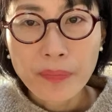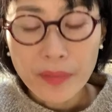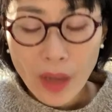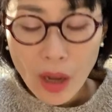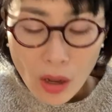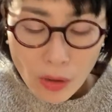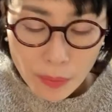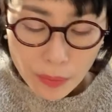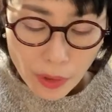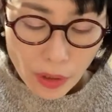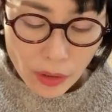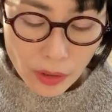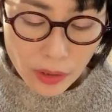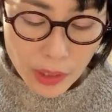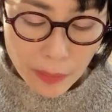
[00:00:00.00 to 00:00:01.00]
Oh,
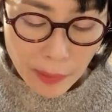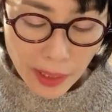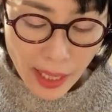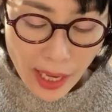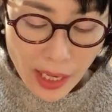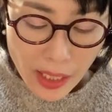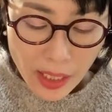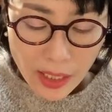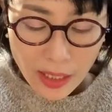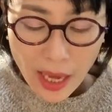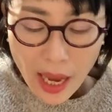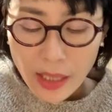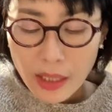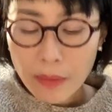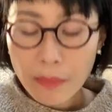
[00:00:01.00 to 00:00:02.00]
broken spaghetti.
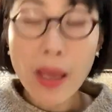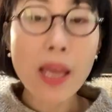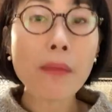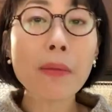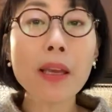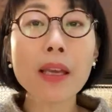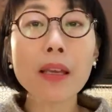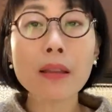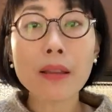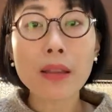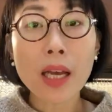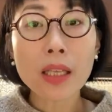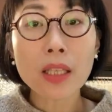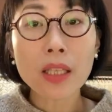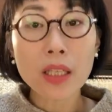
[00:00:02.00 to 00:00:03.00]
Yes, maybe.
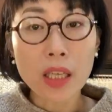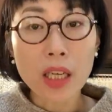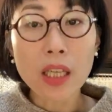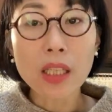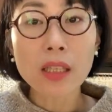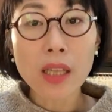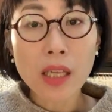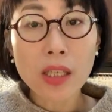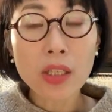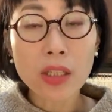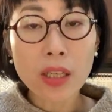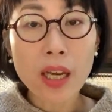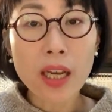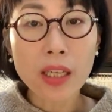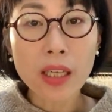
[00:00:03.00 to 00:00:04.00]
That's good. That's
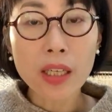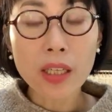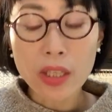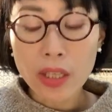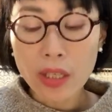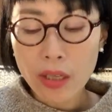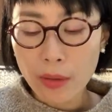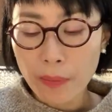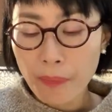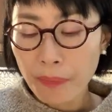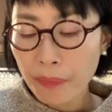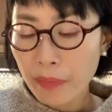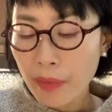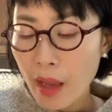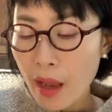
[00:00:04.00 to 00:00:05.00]
good idea too.
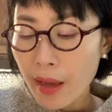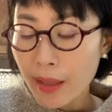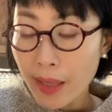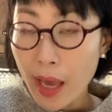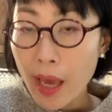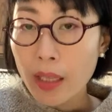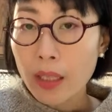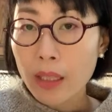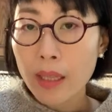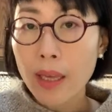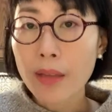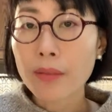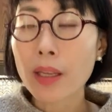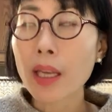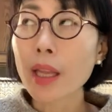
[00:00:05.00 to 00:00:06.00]
Yes,
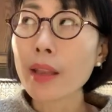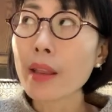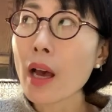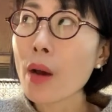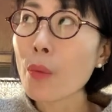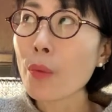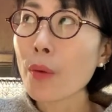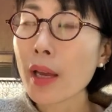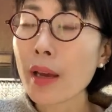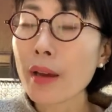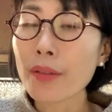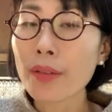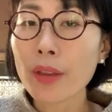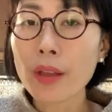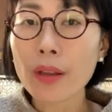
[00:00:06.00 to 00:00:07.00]
then in that way,
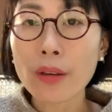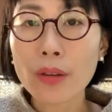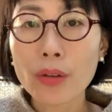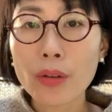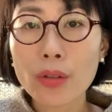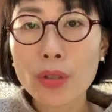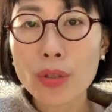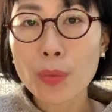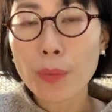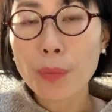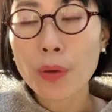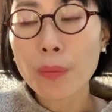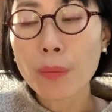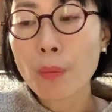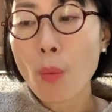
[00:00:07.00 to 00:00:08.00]
I think you should
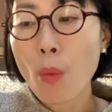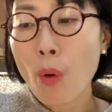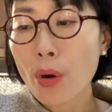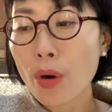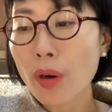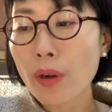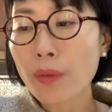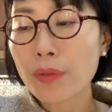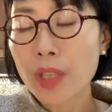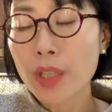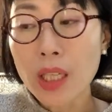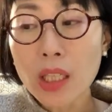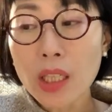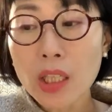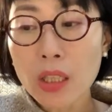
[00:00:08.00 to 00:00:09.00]
put more of
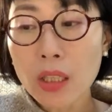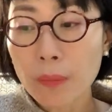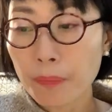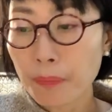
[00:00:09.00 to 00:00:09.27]
taste,